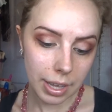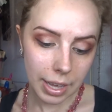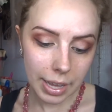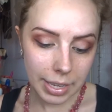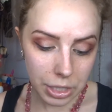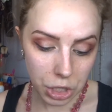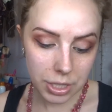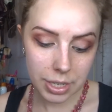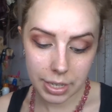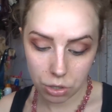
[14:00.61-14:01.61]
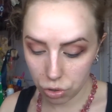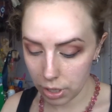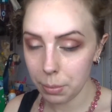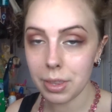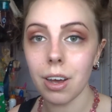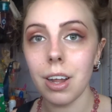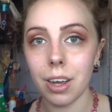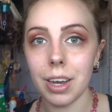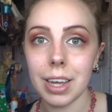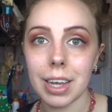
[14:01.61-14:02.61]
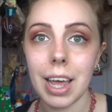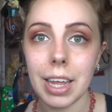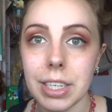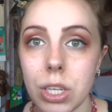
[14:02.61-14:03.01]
It is just literally with eyeliner a case